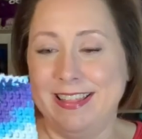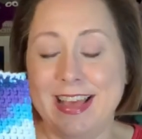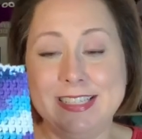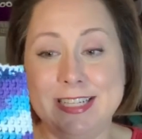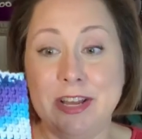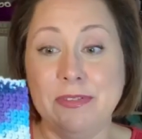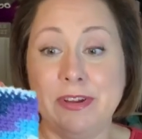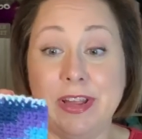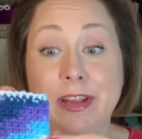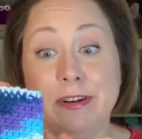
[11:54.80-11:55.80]
that's
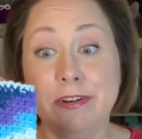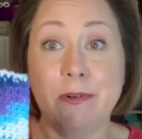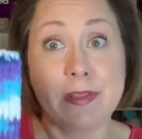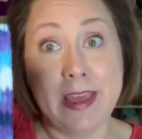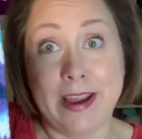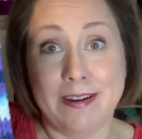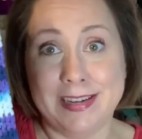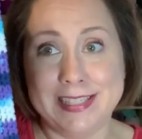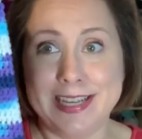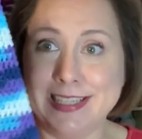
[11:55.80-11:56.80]
neither here nor there,
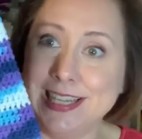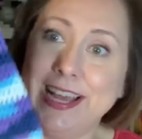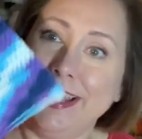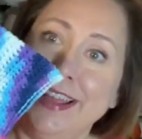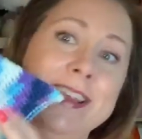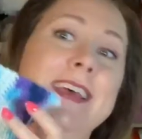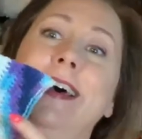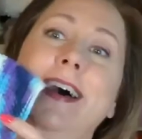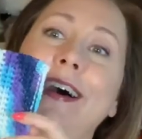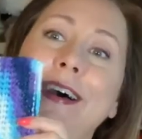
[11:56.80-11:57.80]
as they say.
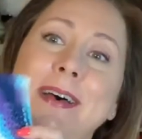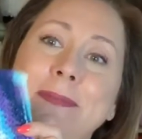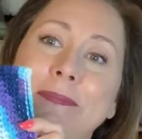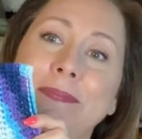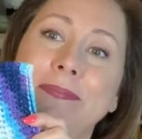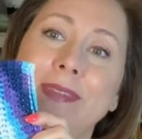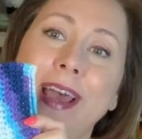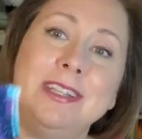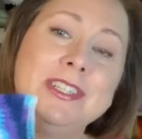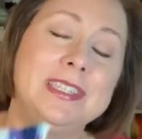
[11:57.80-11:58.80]
Um,
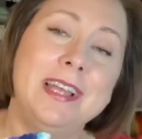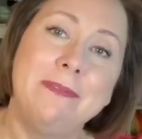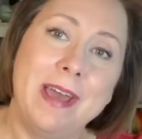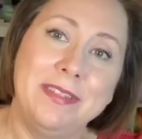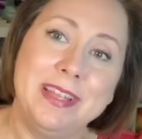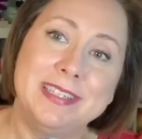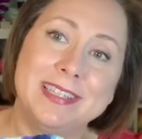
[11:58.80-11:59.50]
I just love how these